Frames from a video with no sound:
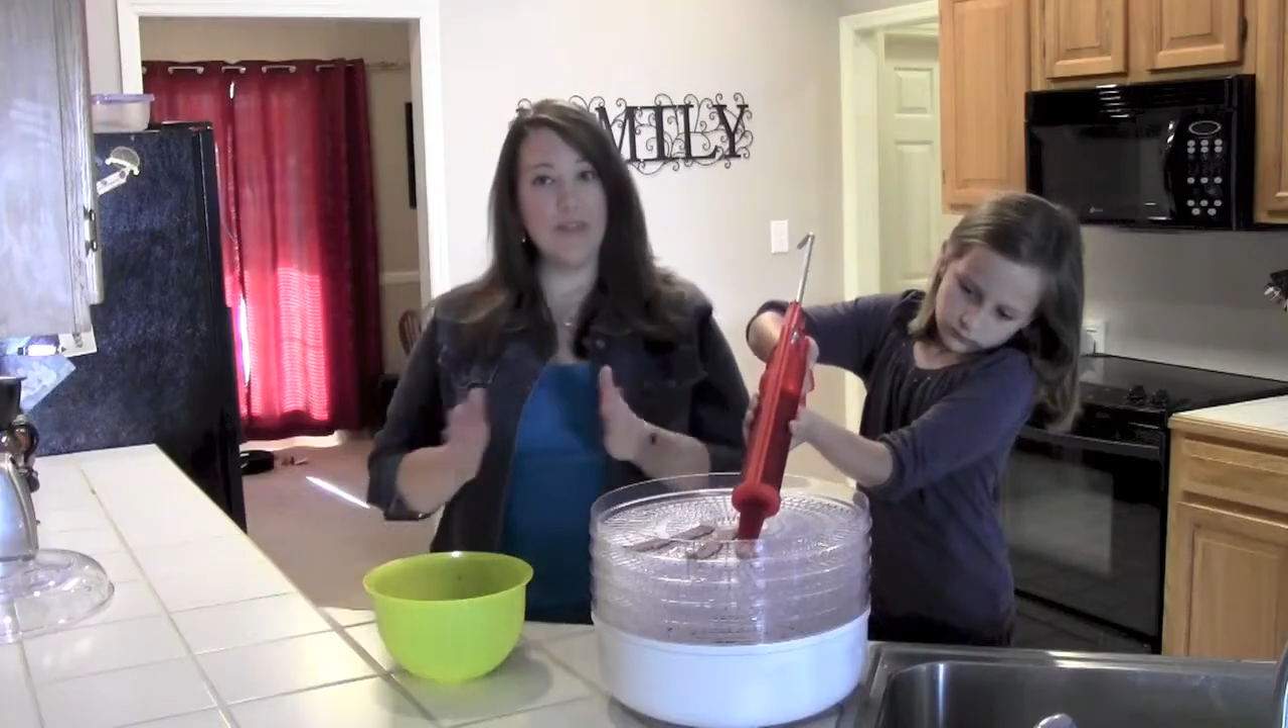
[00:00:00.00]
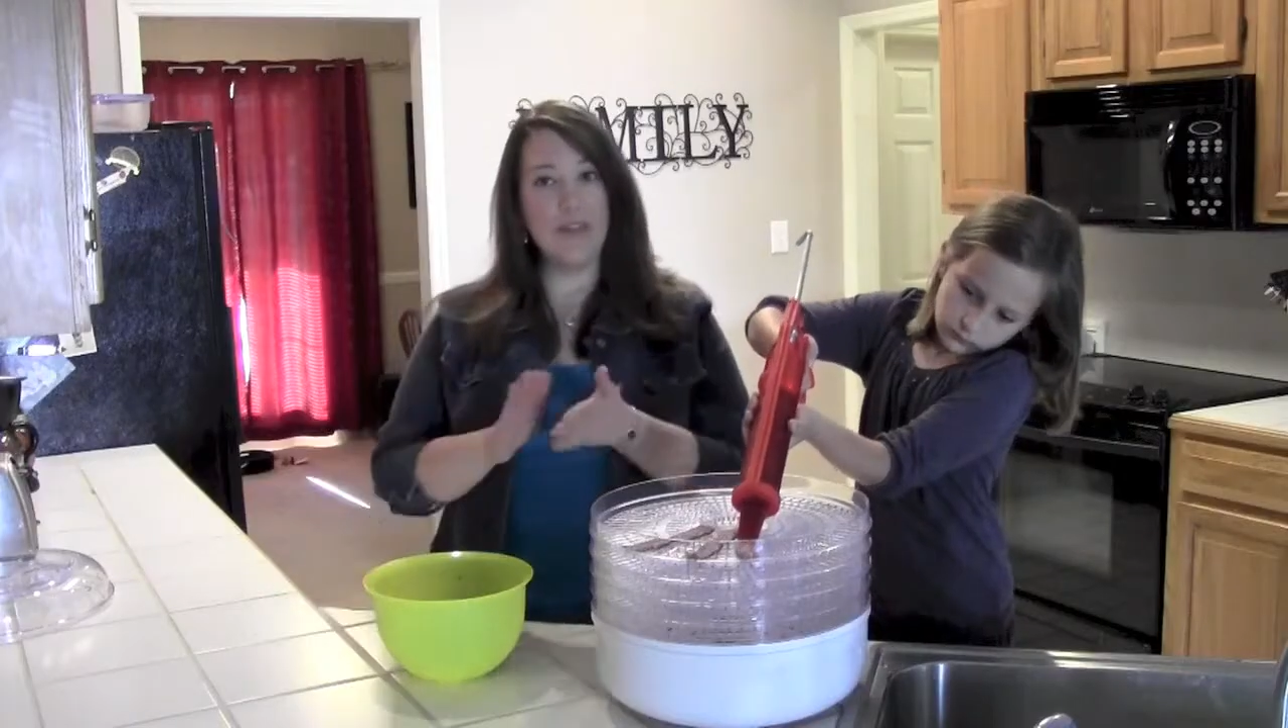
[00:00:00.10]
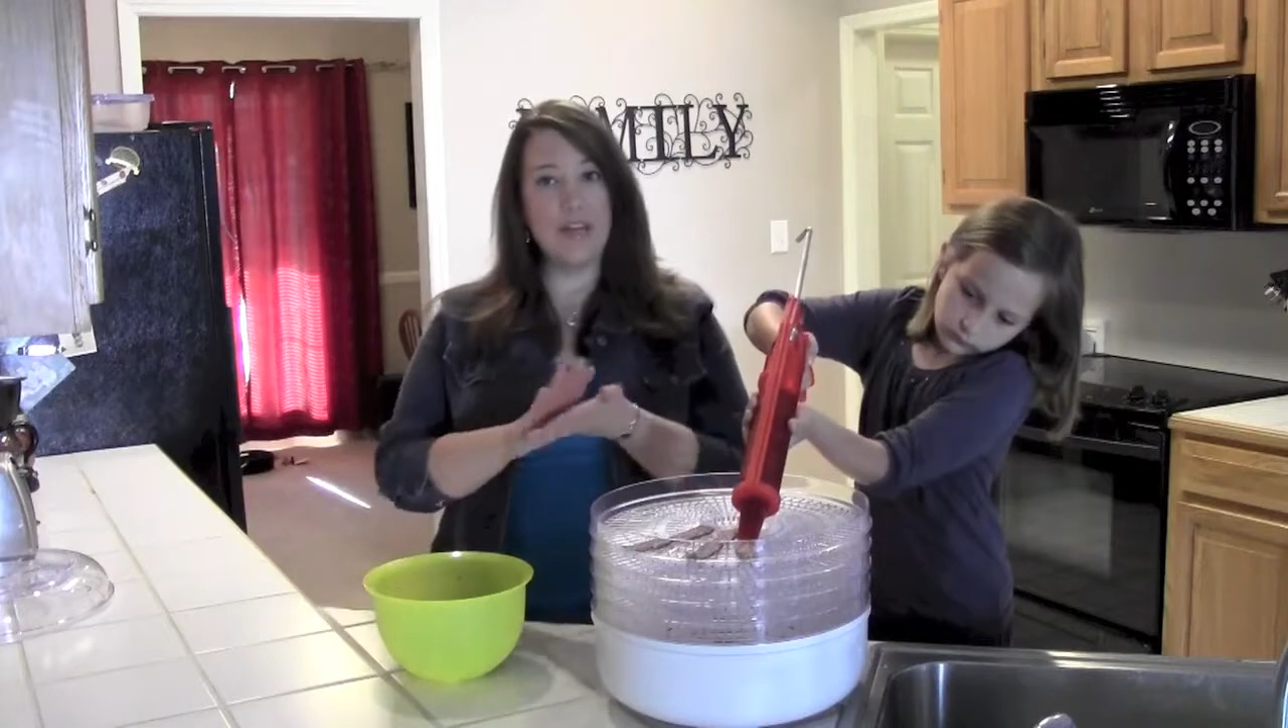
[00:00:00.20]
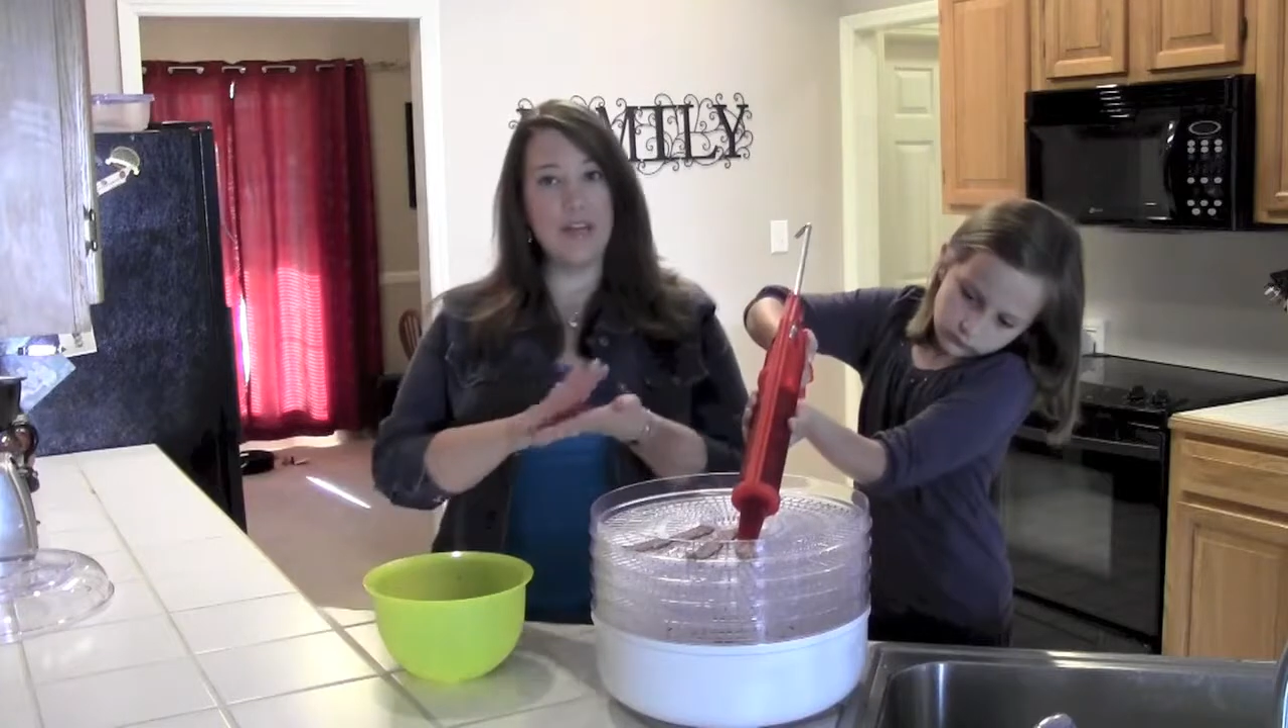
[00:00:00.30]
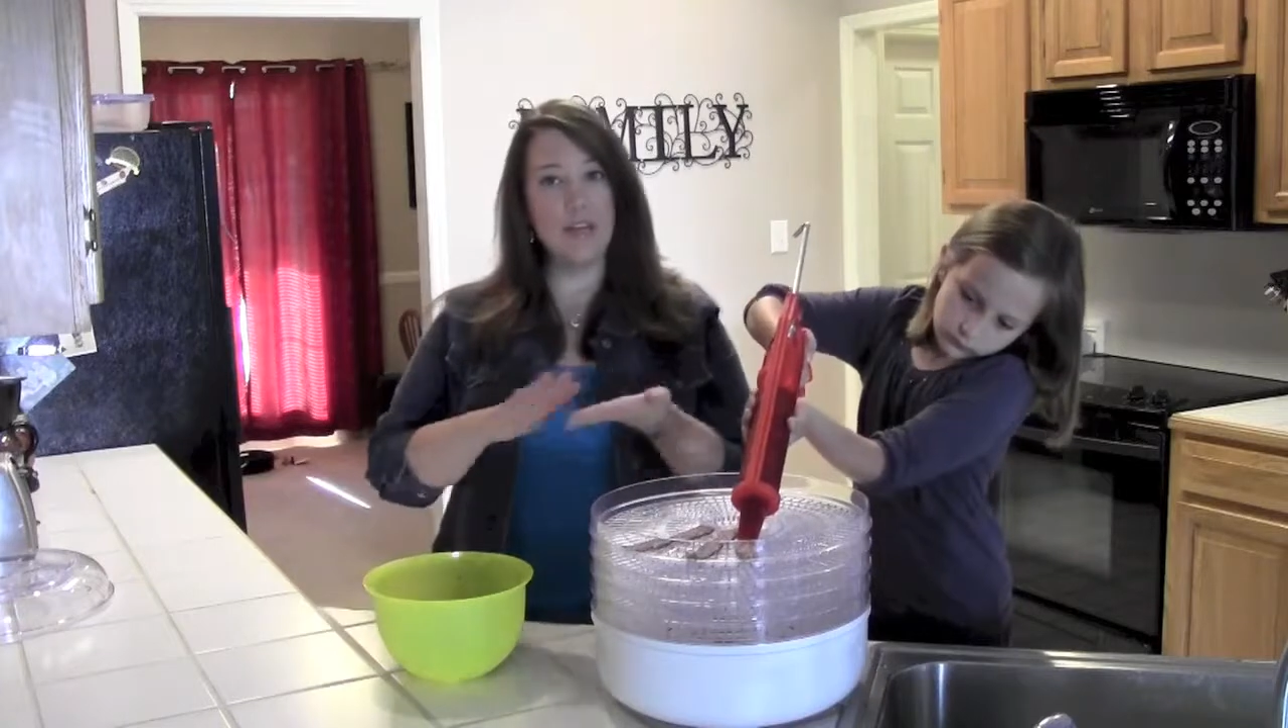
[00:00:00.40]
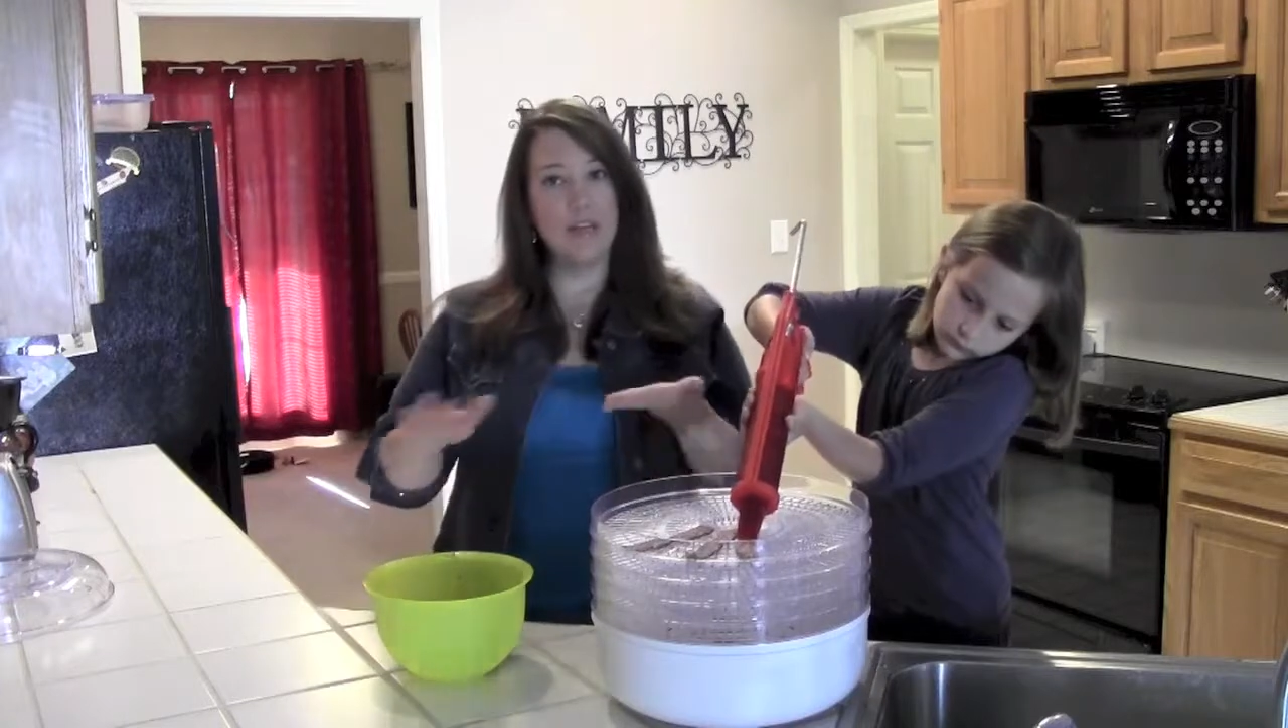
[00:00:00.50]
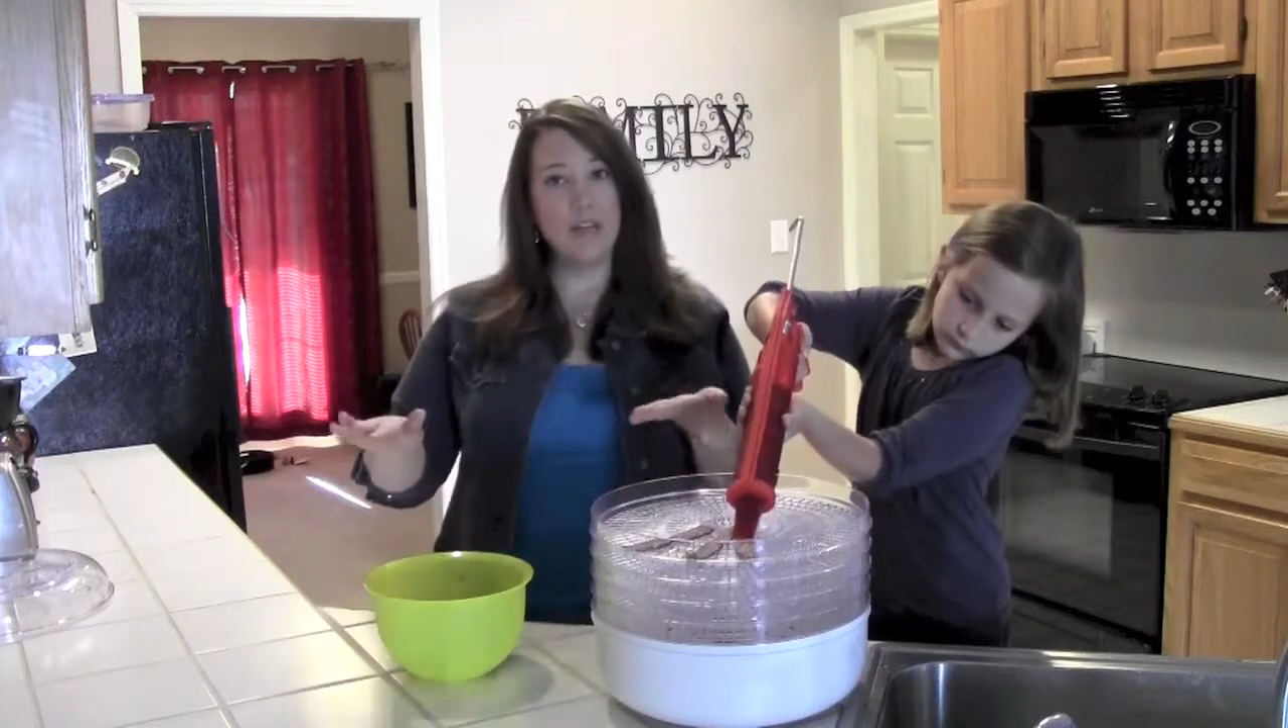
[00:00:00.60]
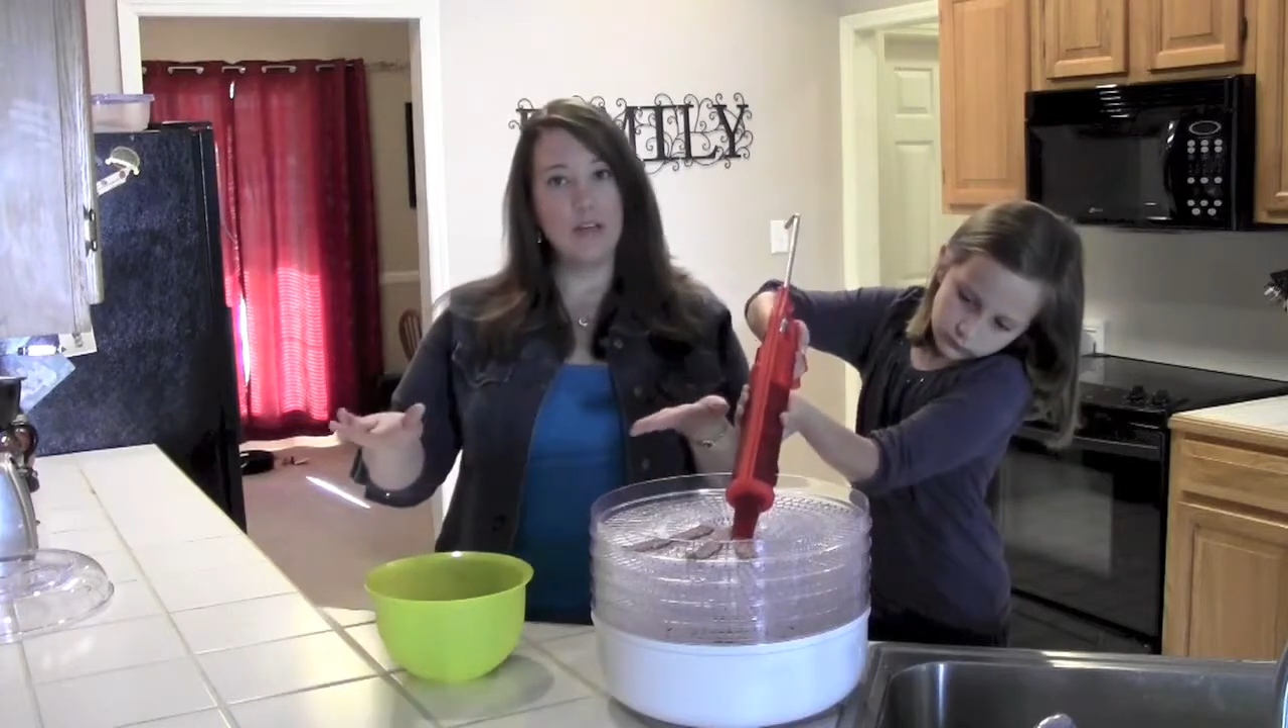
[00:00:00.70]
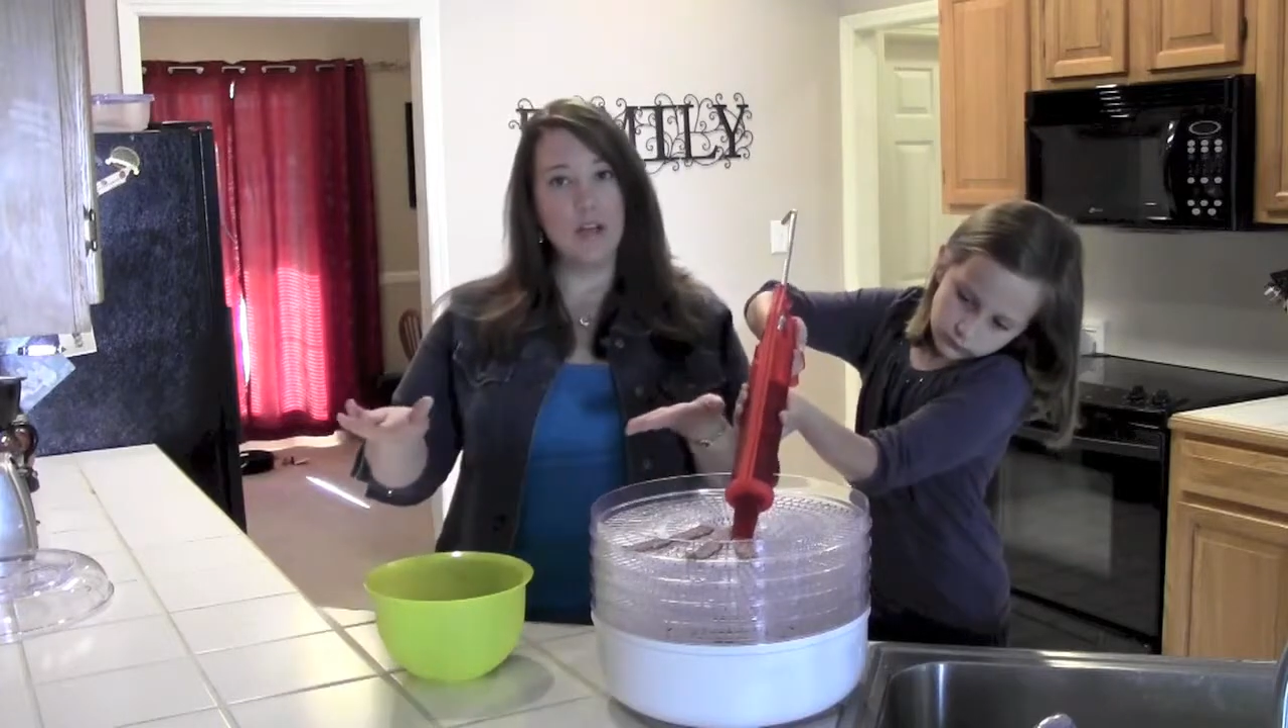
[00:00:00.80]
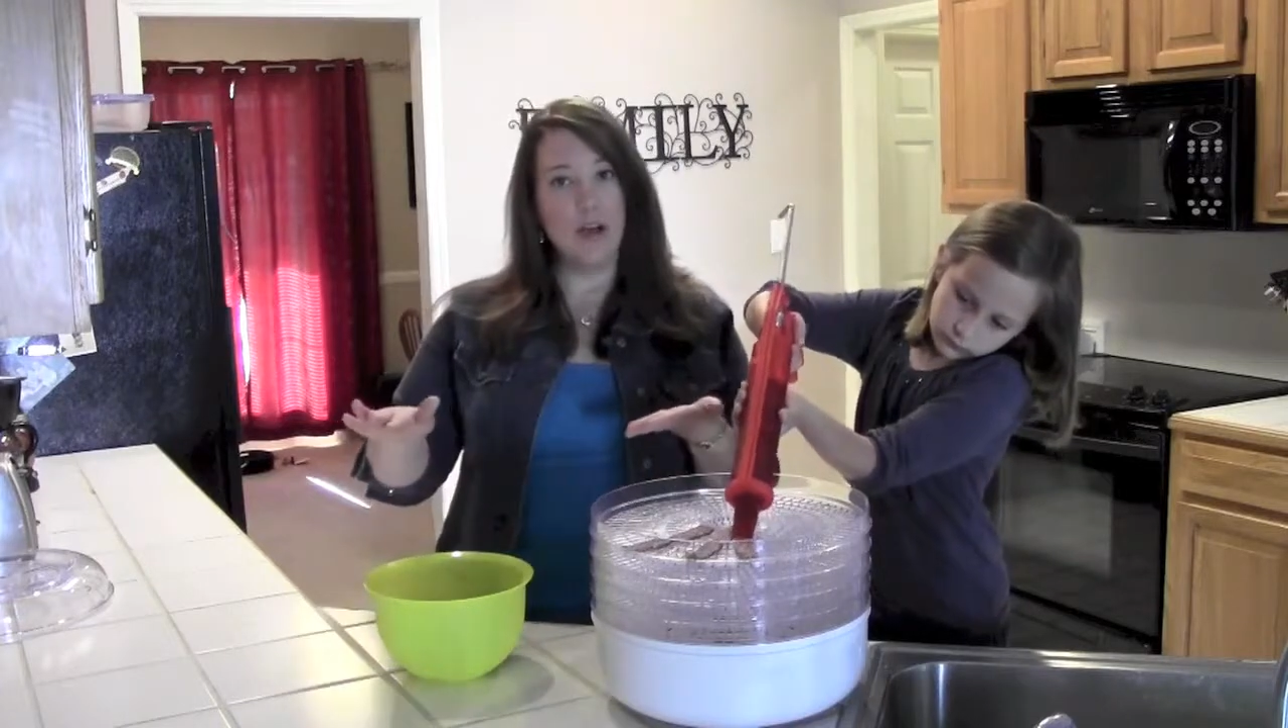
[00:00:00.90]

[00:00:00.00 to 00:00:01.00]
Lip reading: thin